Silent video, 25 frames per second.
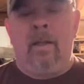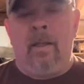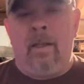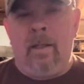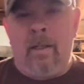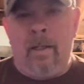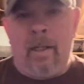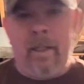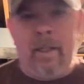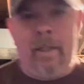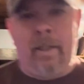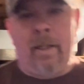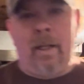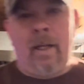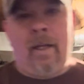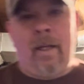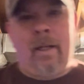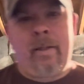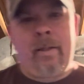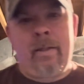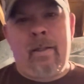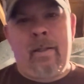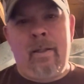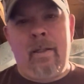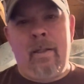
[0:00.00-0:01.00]
Hey
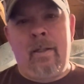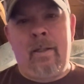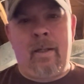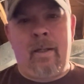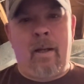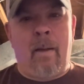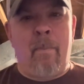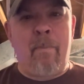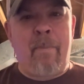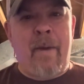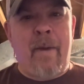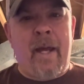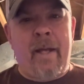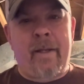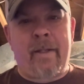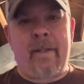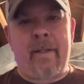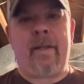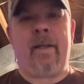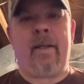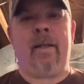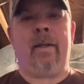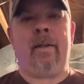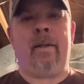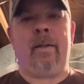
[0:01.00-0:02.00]
guys, I'm back
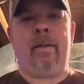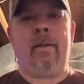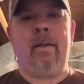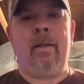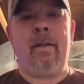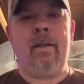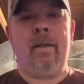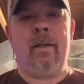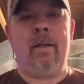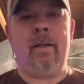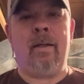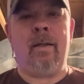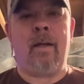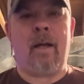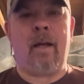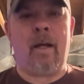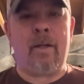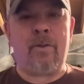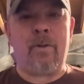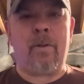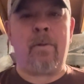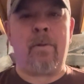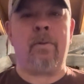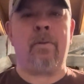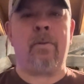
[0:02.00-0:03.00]
again. I
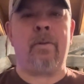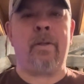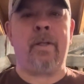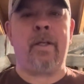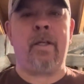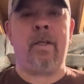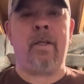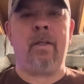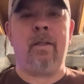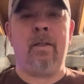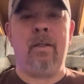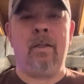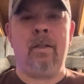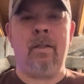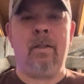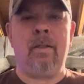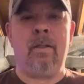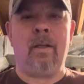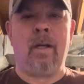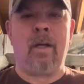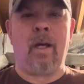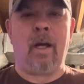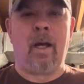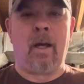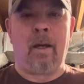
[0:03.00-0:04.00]
totally
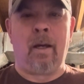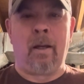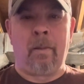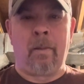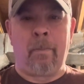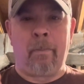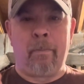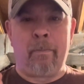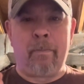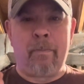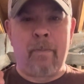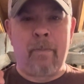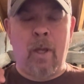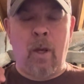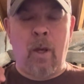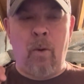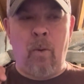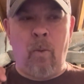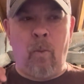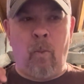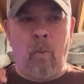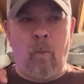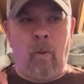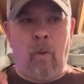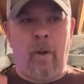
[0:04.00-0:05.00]

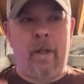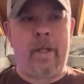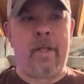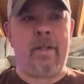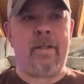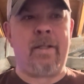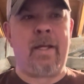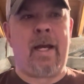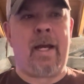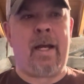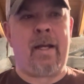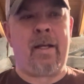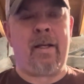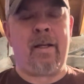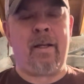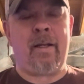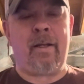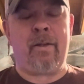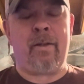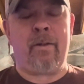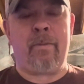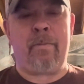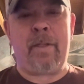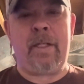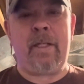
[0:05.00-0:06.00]
wanted to add
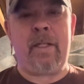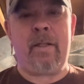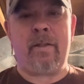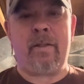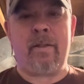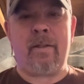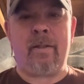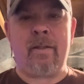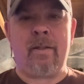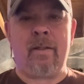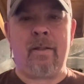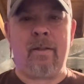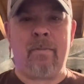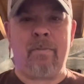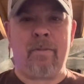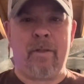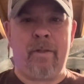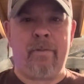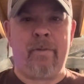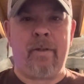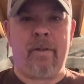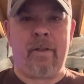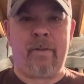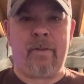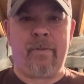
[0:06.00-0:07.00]
another piece to the
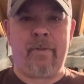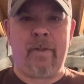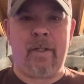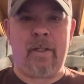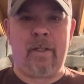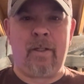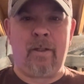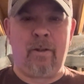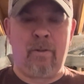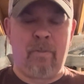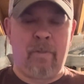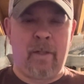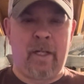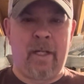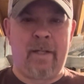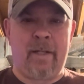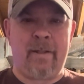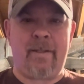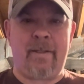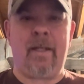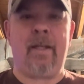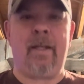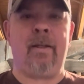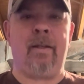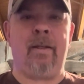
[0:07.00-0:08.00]
previous video, but I
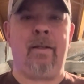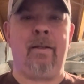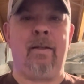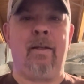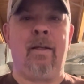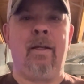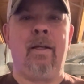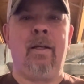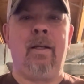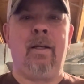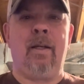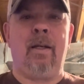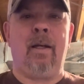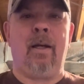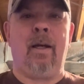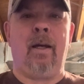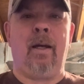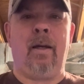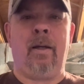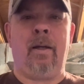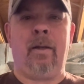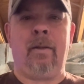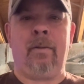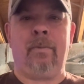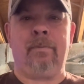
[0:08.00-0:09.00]
didn't.
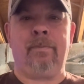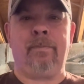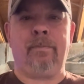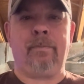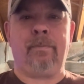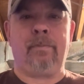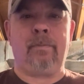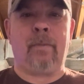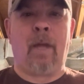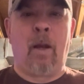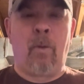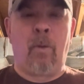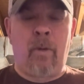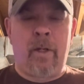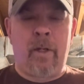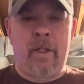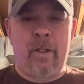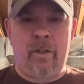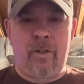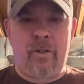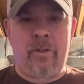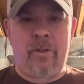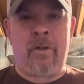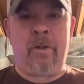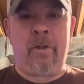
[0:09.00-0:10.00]
I wanted to
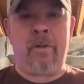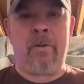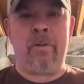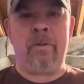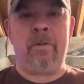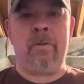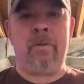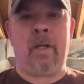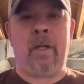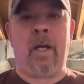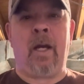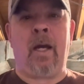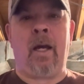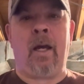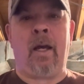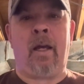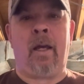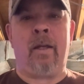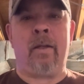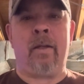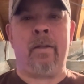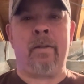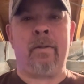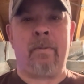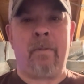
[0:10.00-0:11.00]
show you
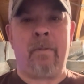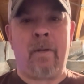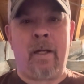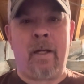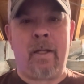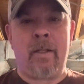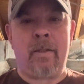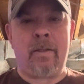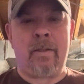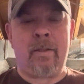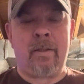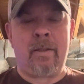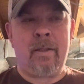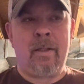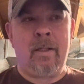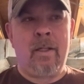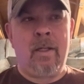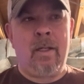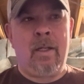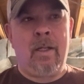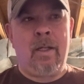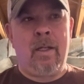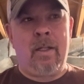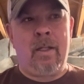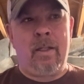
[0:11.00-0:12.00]
guys what
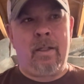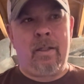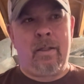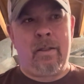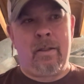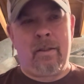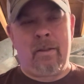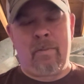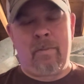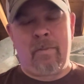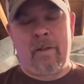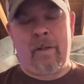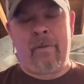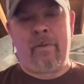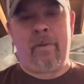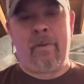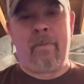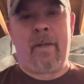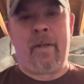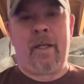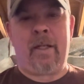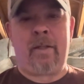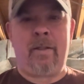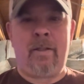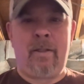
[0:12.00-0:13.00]
the
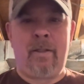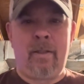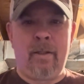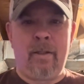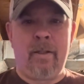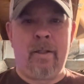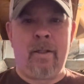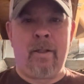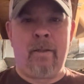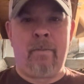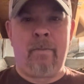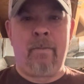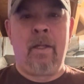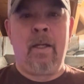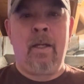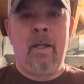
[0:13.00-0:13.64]
Brevibacterium,